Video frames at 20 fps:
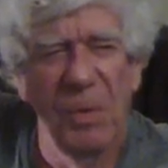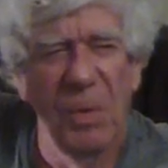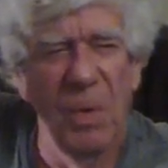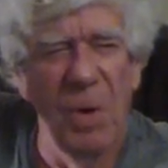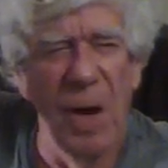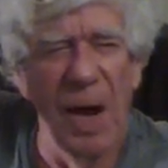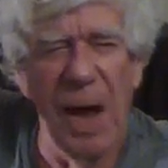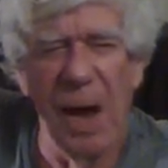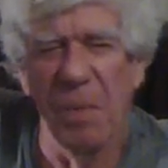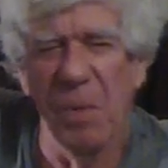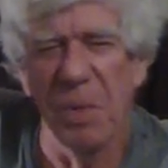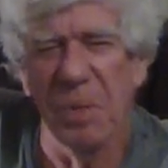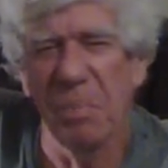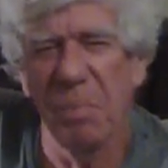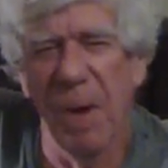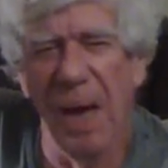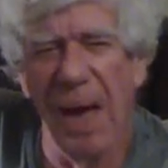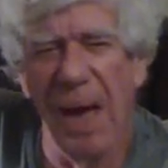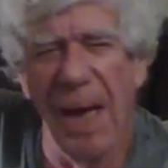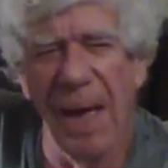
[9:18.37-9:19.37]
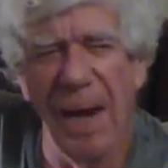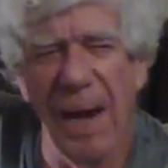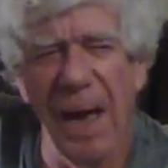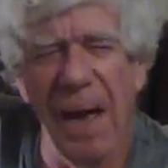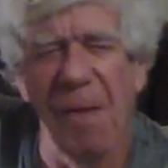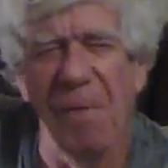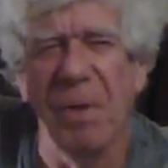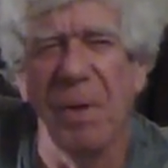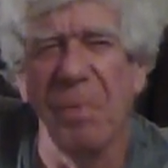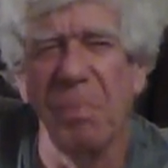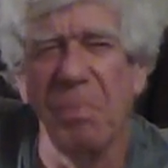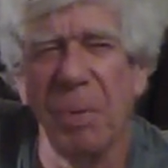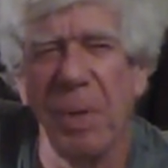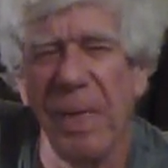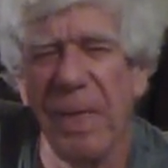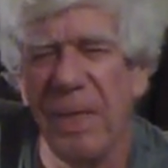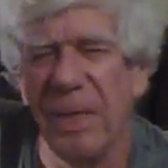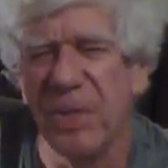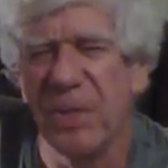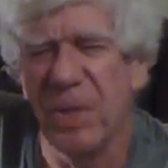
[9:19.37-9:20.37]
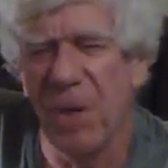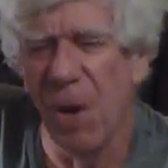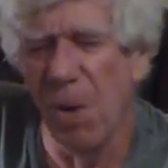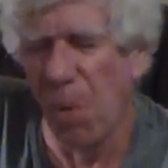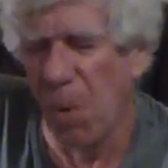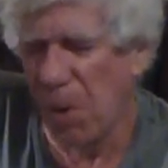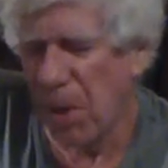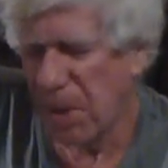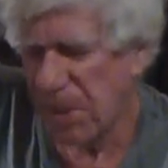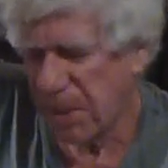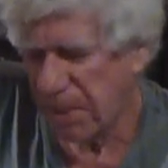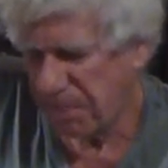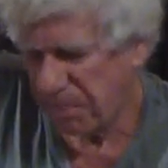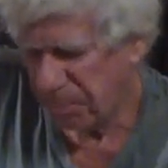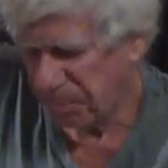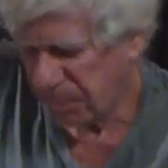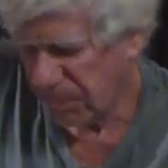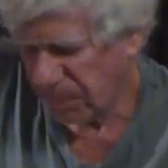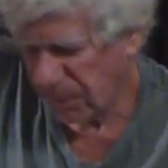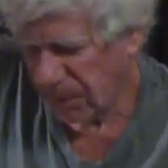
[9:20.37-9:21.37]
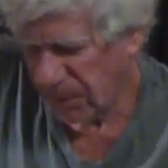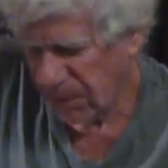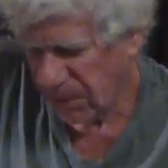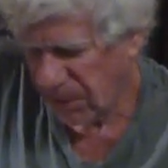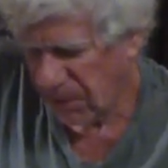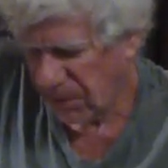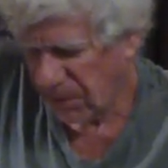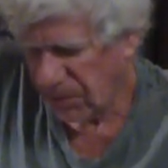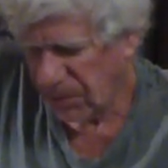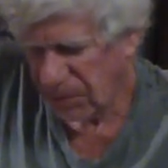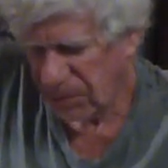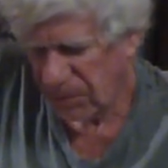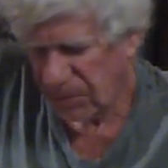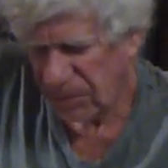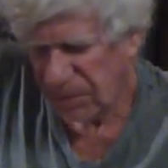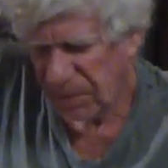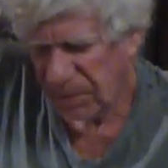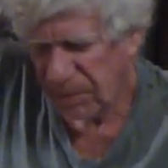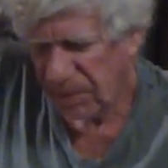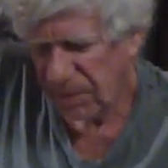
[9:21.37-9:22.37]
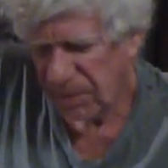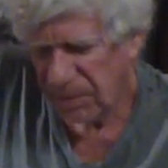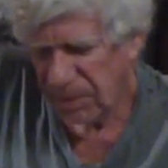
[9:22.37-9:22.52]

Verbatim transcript: where I was buying out complete stores. Uh,